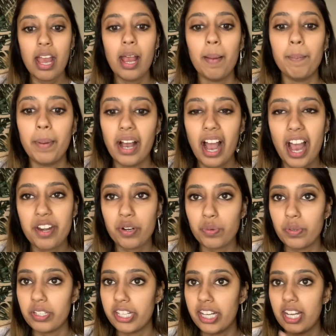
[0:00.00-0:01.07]
But I don't
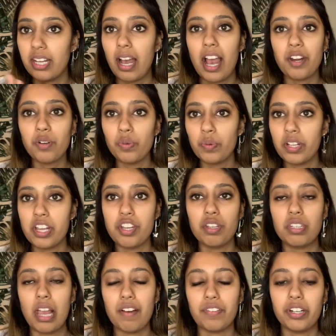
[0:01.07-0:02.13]
really use
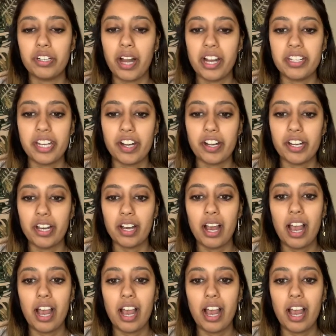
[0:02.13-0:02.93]
that for criteria.